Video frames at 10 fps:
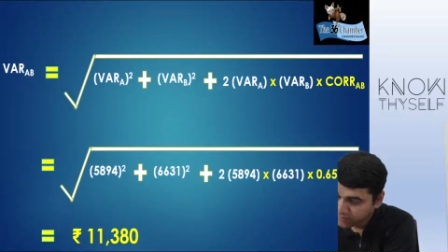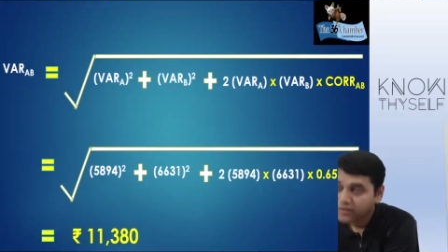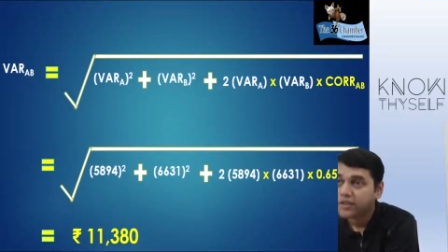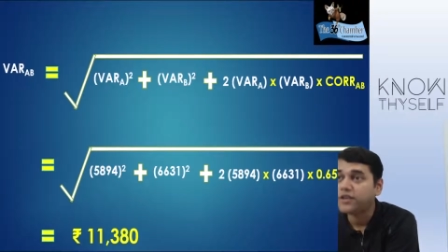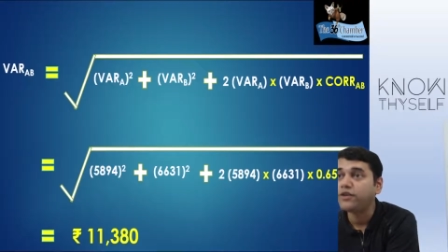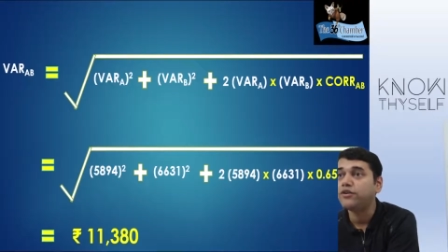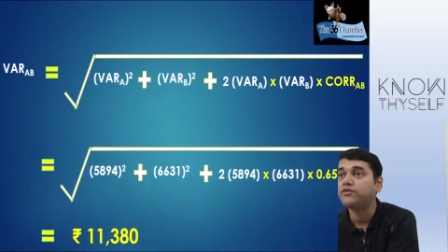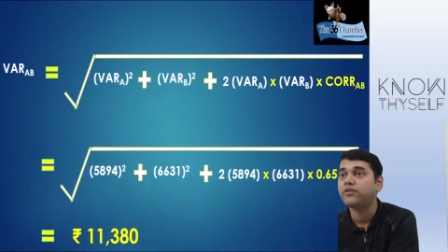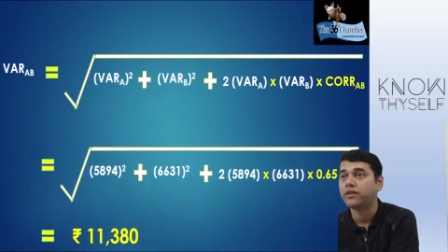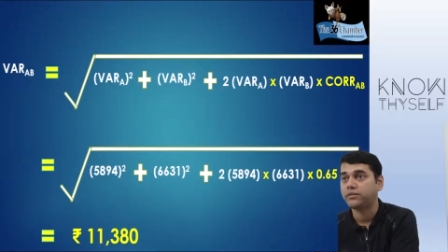in your new
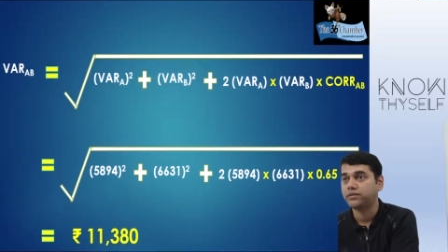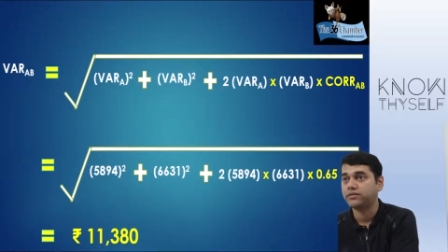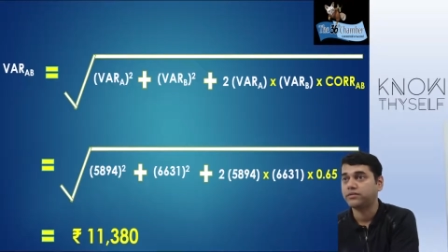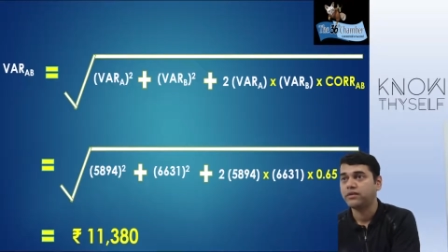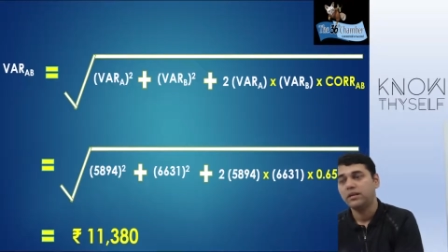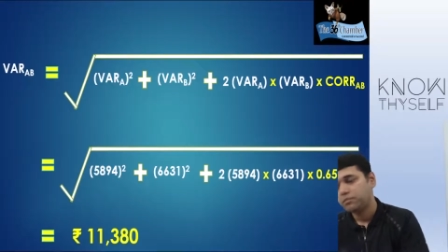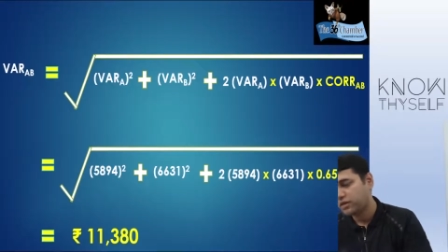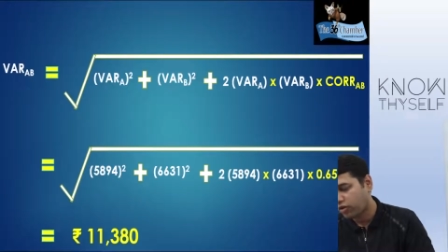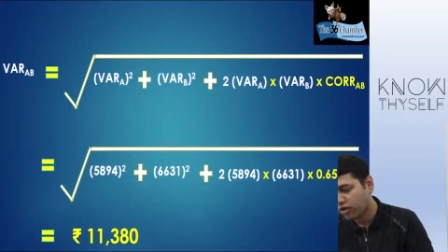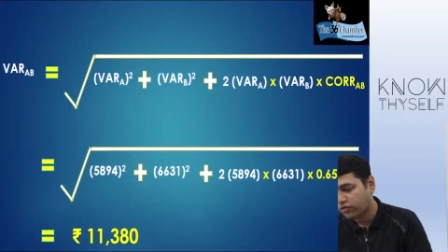syllabus. But
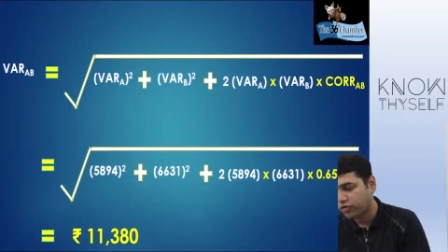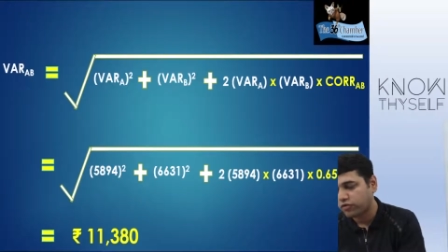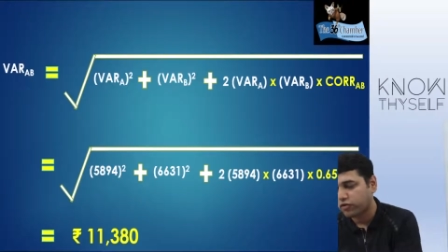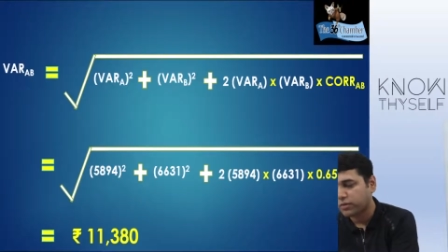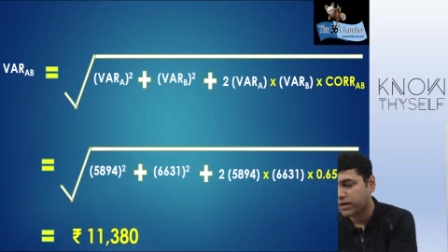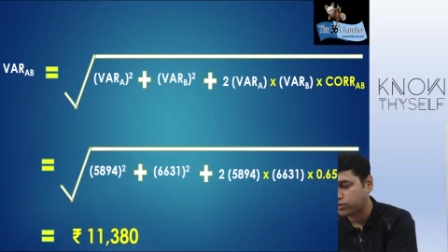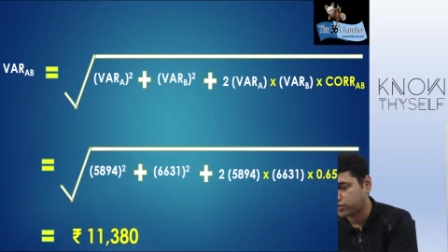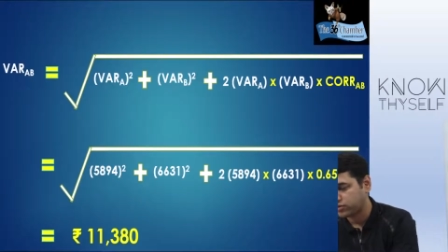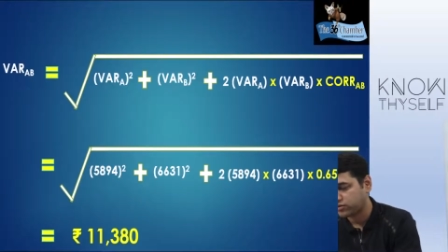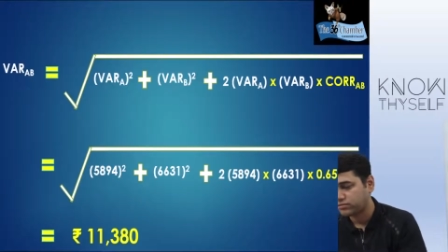all four four mark questions